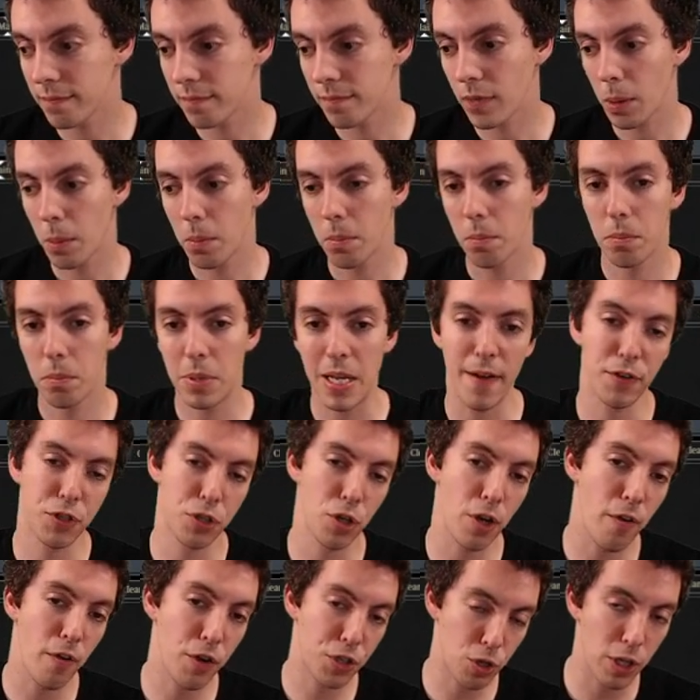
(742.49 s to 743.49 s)
but yeah, if
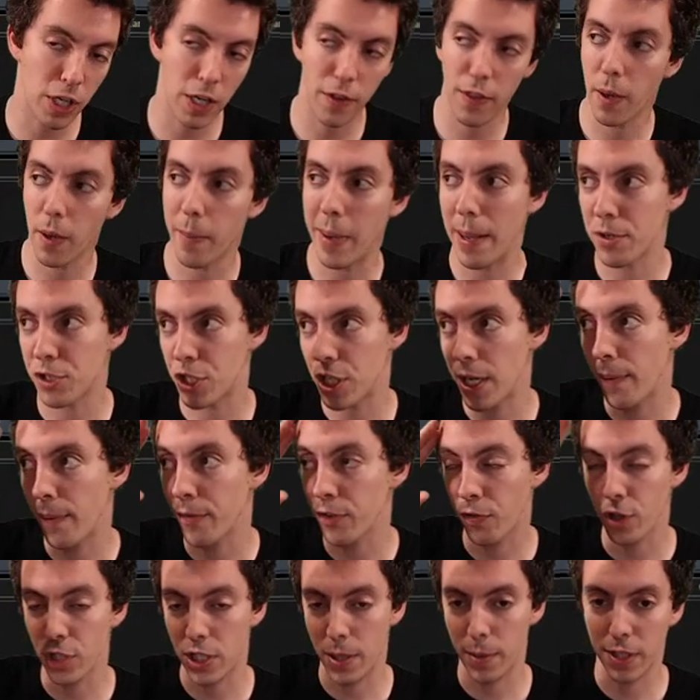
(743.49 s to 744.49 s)
you're shooting in the my name is James.
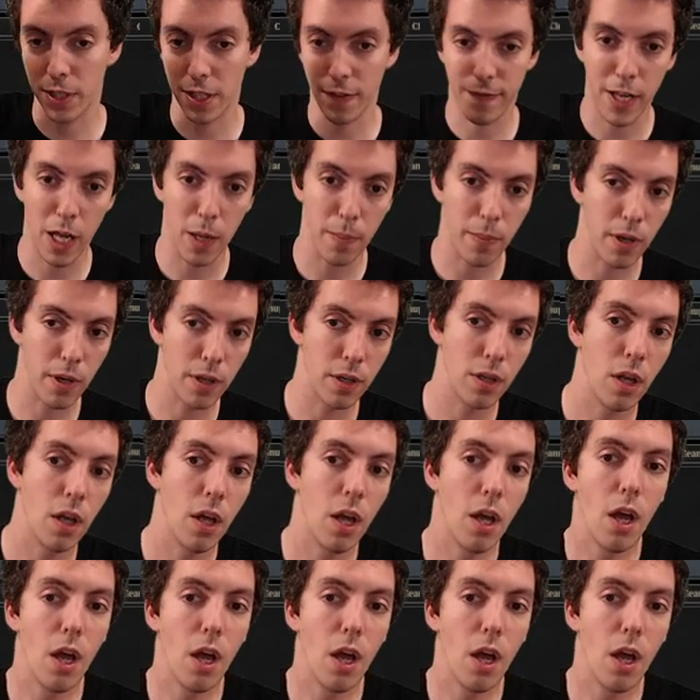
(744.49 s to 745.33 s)
First time hit the follow button.